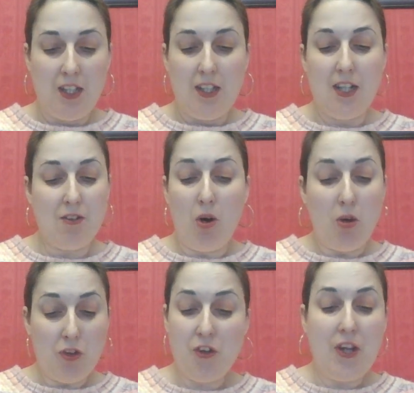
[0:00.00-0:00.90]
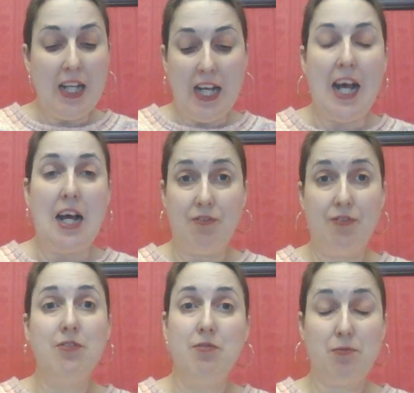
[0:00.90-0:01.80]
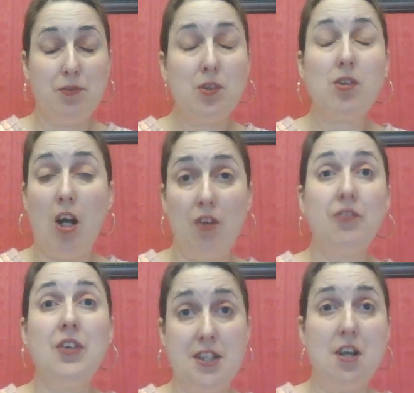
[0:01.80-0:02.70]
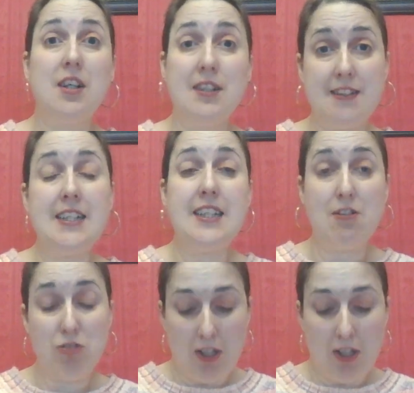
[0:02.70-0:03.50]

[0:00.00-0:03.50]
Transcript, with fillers: uh, or still have COVID-19